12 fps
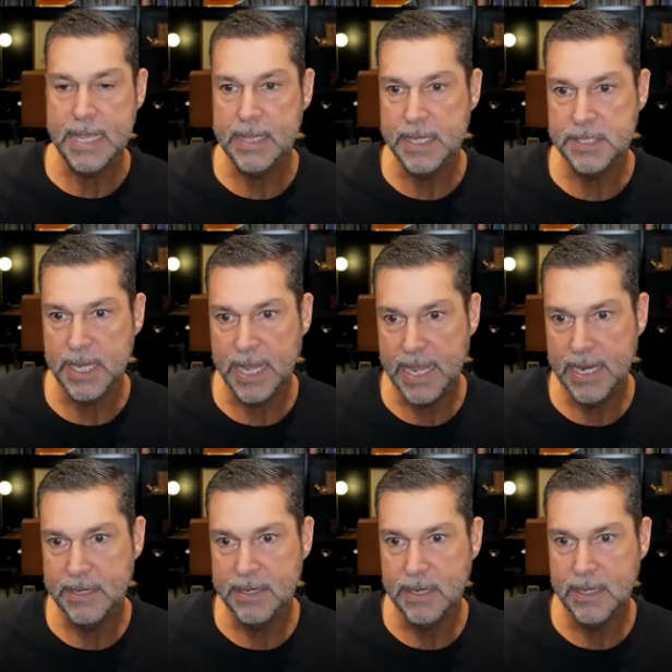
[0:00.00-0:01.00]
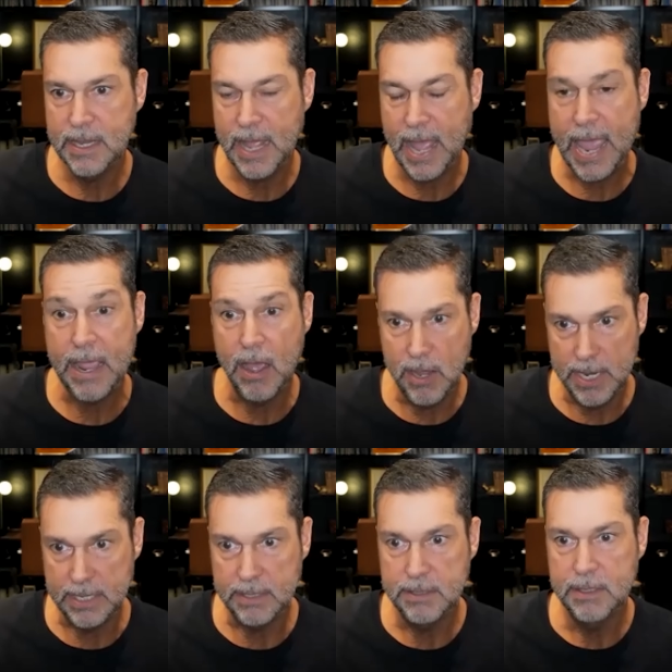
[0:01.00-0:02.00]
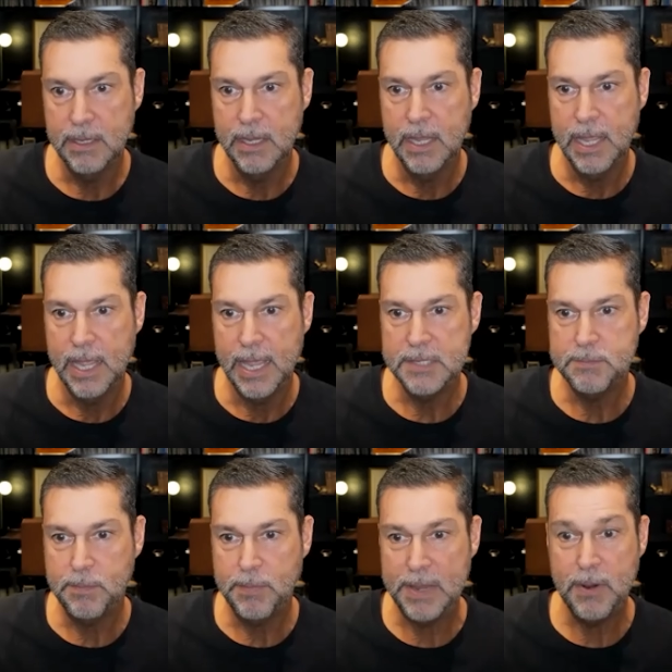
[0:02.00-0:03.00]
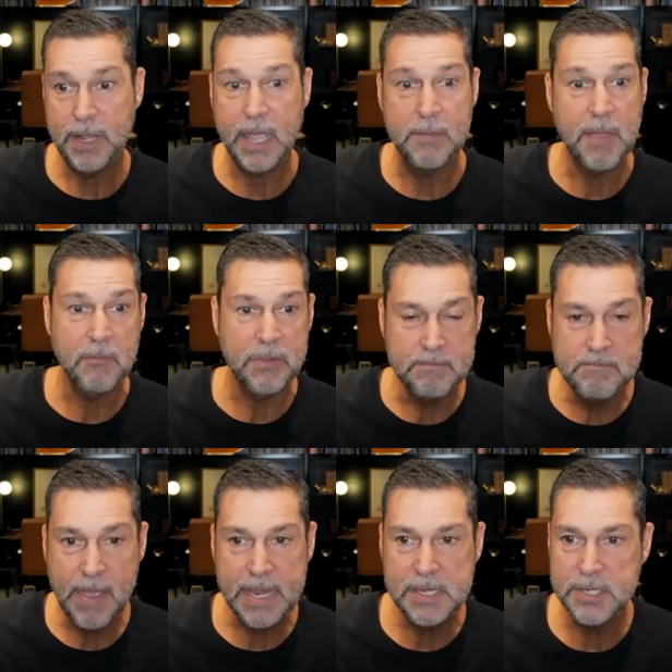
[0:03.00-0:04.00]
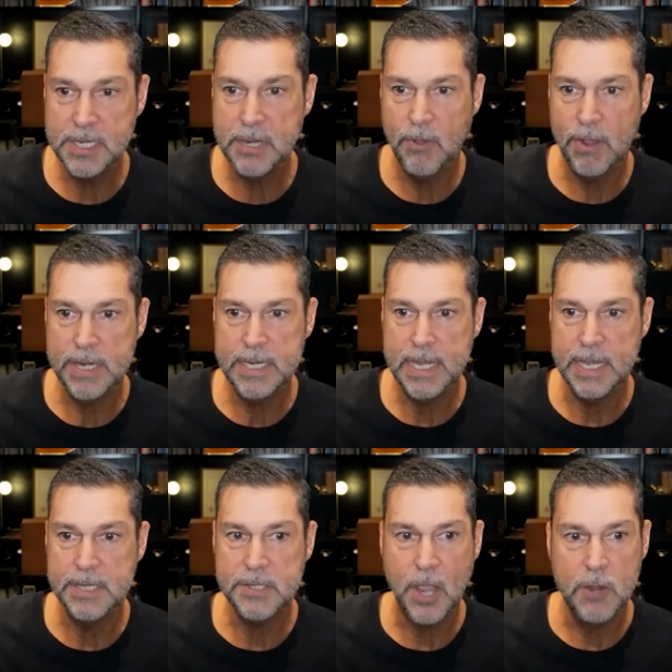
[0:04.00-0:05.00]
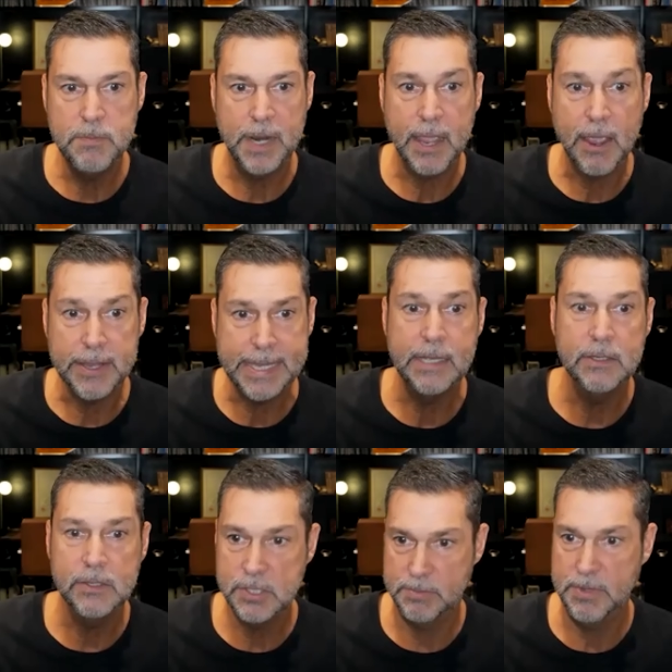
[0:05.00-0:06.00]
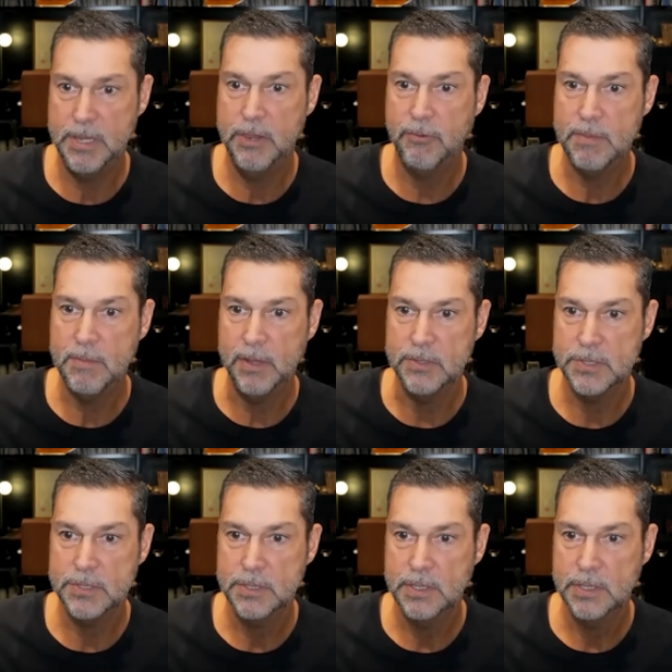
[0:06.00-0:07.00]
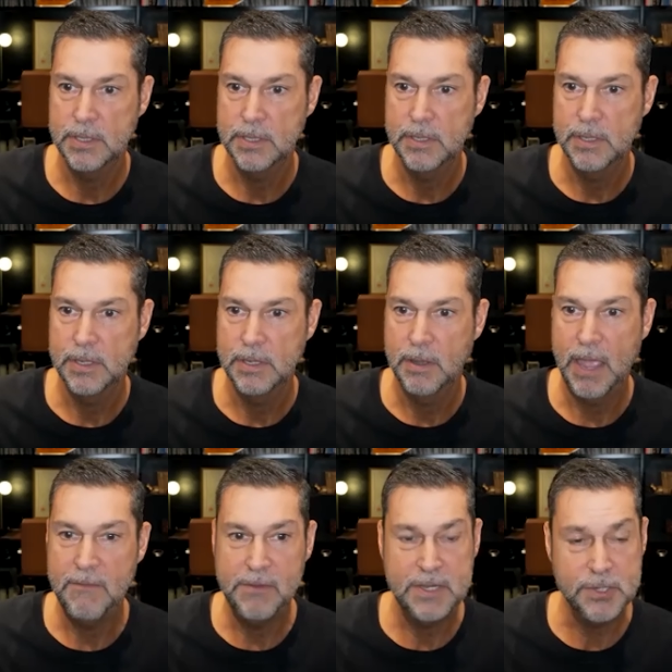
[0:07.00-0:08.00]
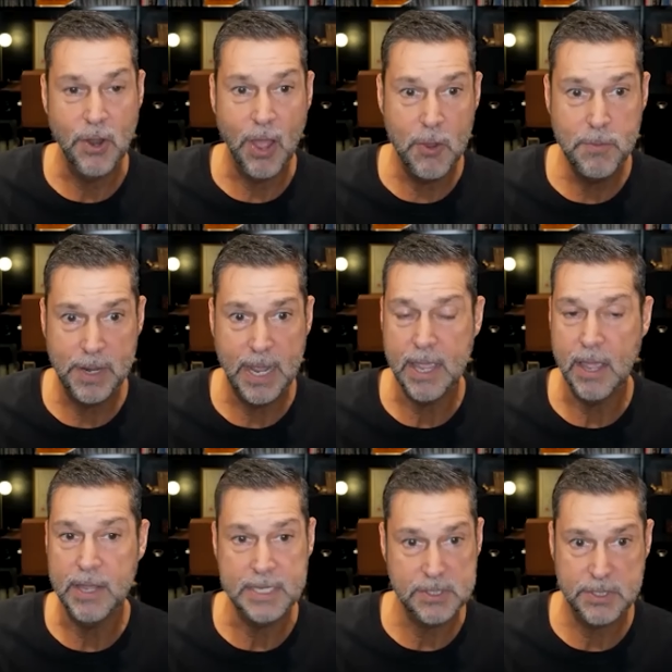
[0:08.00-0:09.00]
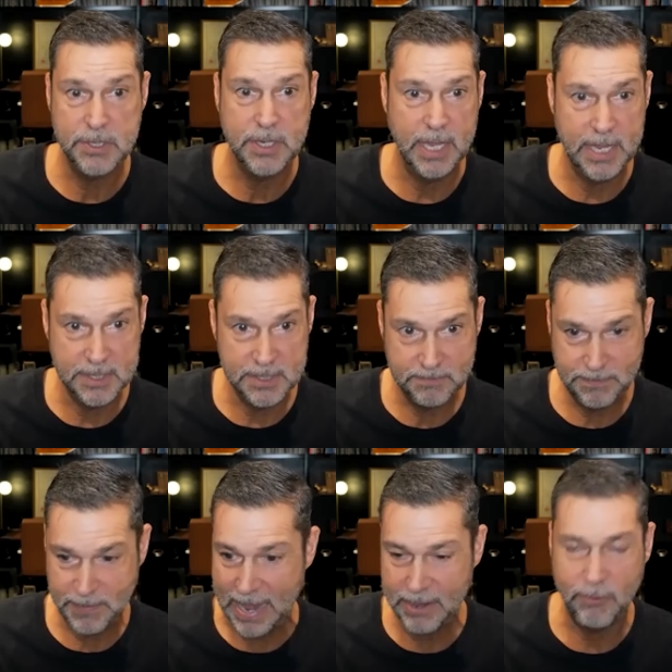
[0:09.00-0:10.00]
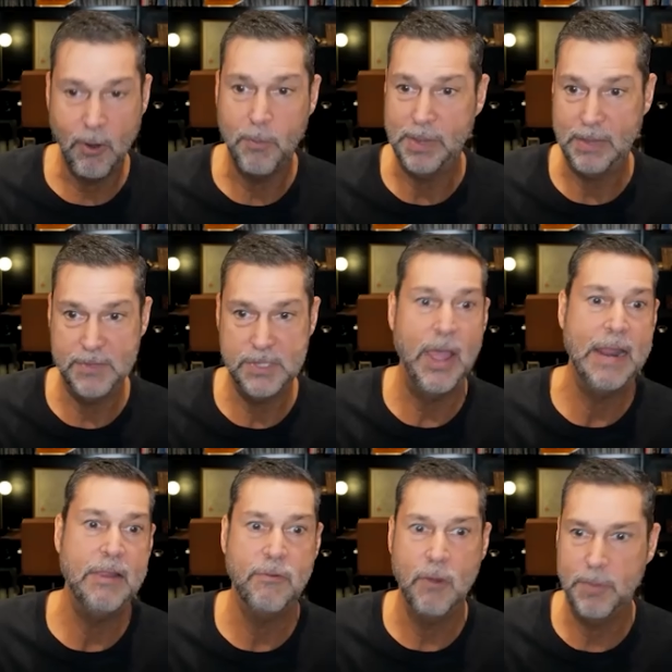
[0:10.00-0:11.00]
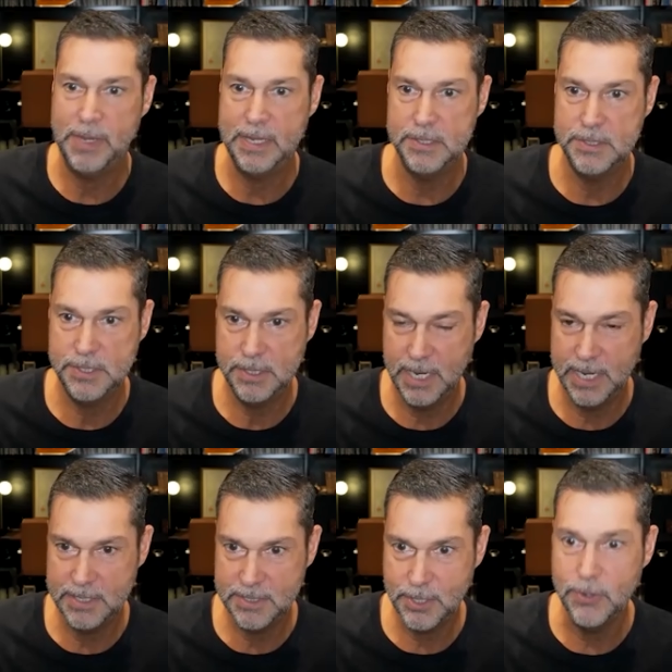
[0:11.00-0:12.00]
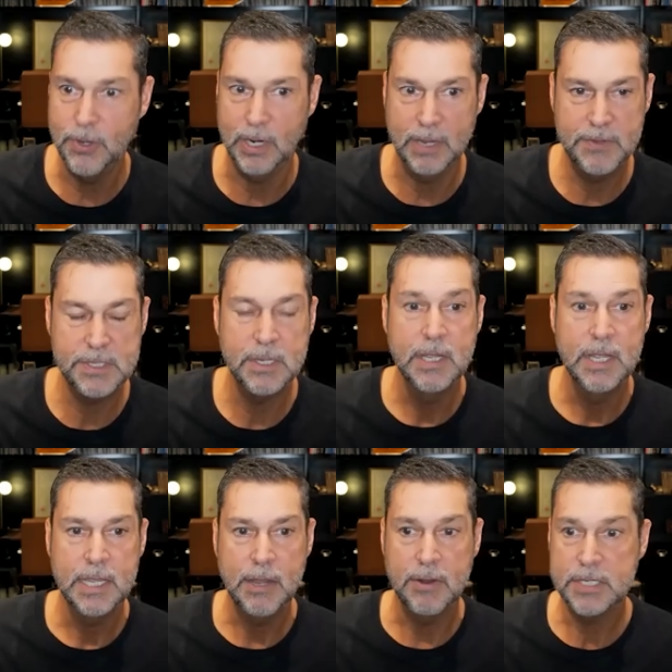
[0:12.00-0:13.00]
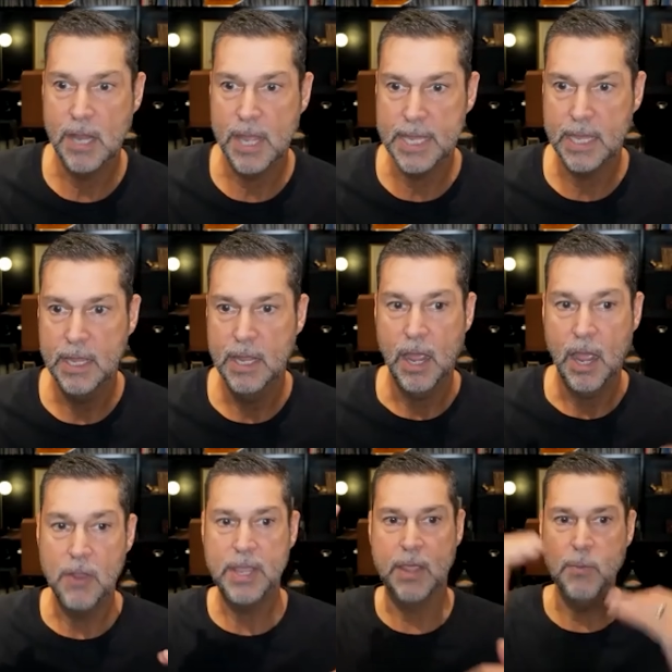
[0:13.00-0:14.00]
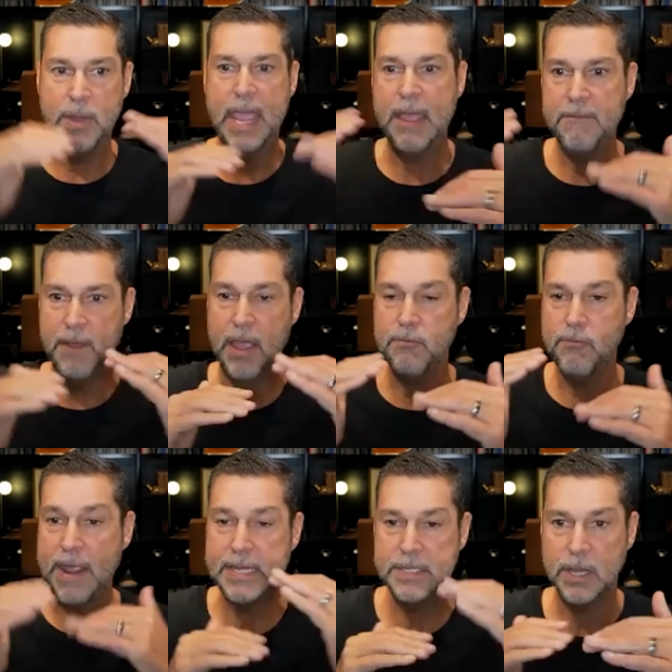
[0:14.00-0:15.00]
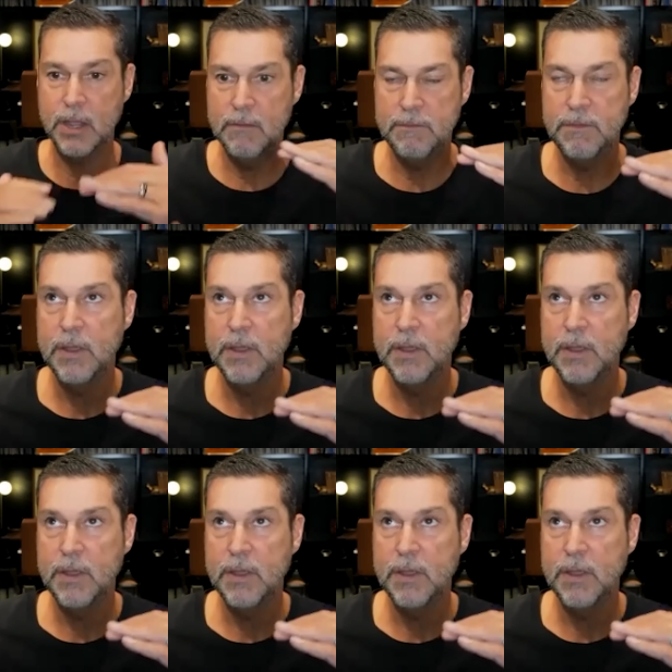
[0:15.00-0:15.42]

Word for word: this in AI, is people are coming up with amazing new ideas. OpenAI kills them in 3 months. If it's not OpenAI, it's Anthropic. If it's not Anthropic, it's Google. If it's, you know, it's like, okay, we have a rate of